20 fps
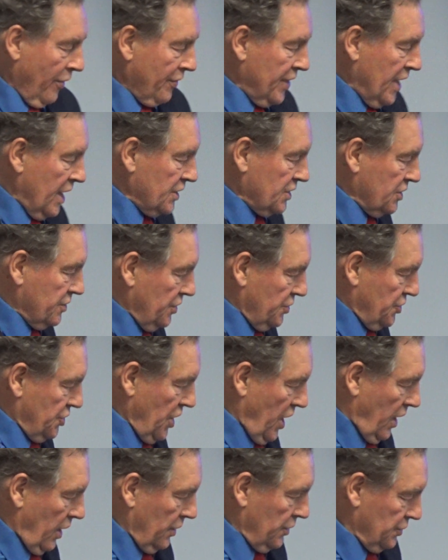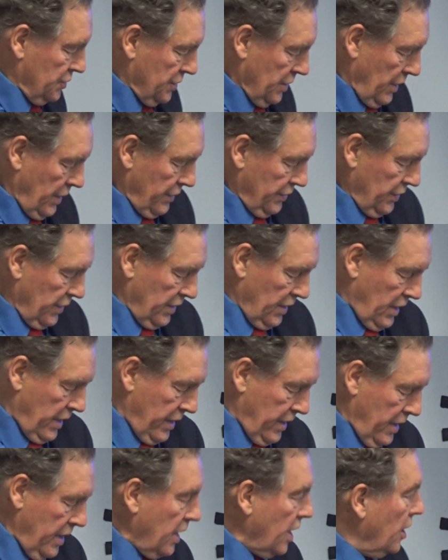That's the challenge that I
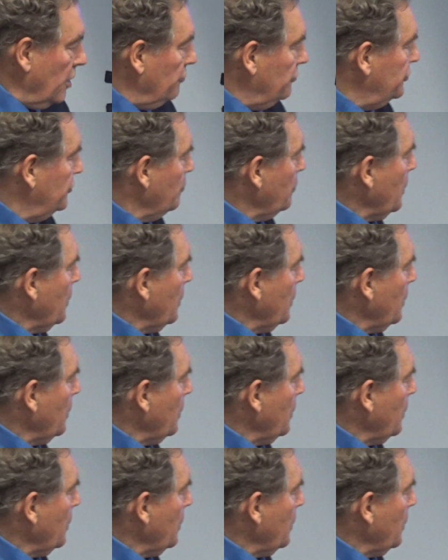have.